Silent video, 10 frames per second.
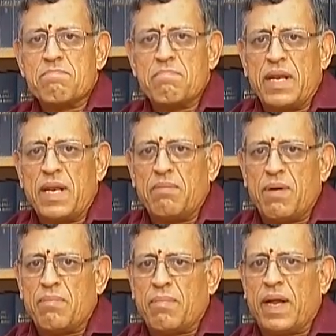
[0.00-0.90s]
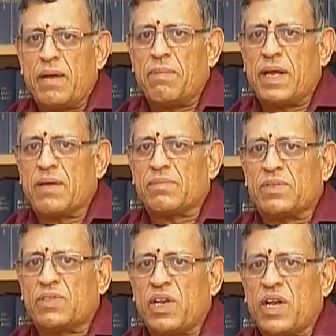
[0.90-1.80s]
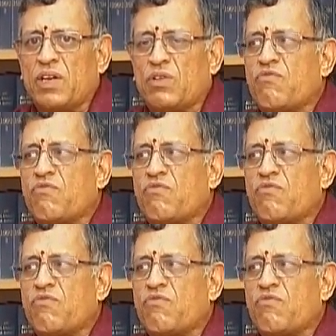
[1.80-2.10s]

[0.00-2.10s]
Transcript: minimum it becomes 3